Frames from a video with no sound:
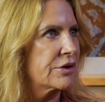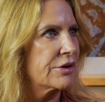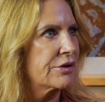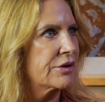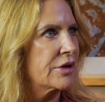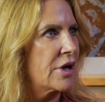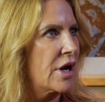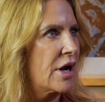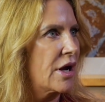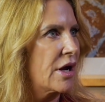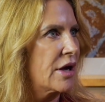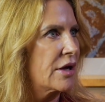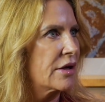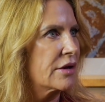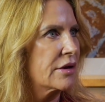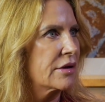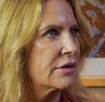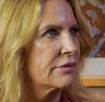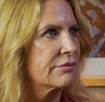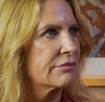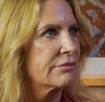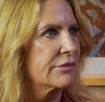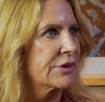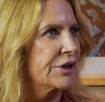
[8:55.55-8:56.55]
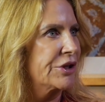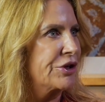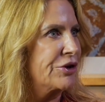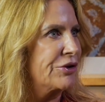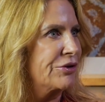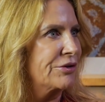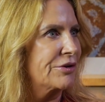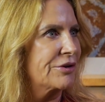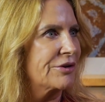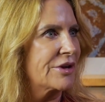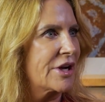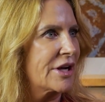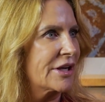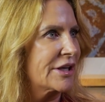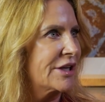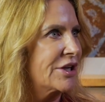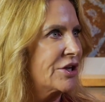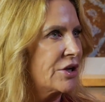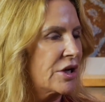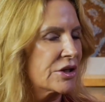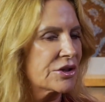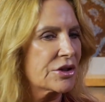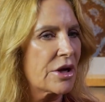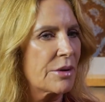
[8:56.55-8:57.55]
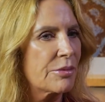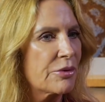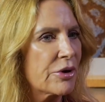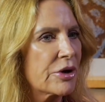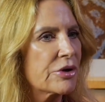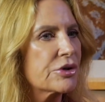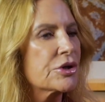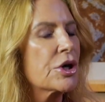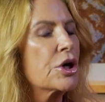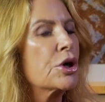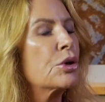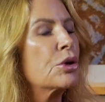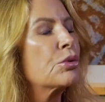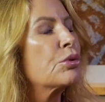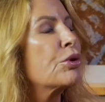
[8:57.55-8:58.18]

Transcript: they're not kiosk operators.